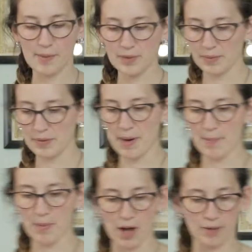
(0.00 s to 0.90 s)
I'm done with my
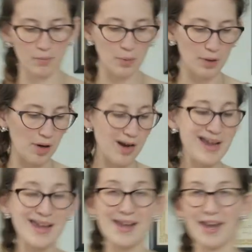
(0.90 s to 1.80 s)
bottom border,
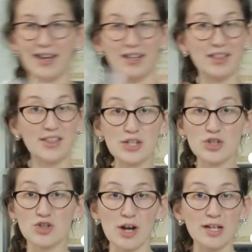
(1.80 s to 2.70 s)
and this
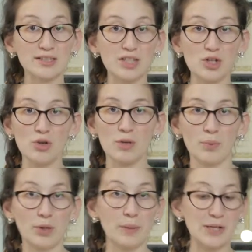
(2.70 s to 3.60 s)
dress, you can
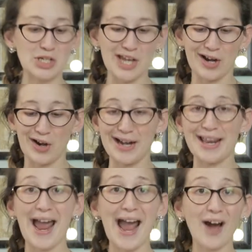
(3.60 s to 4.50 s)
pretty much decorate it
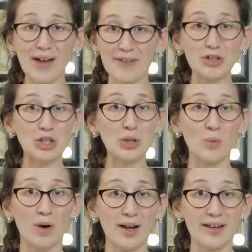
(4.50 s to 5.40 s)
however you
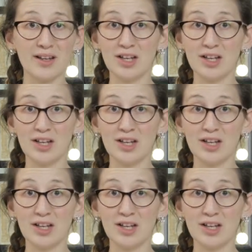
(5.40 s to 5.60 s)
want.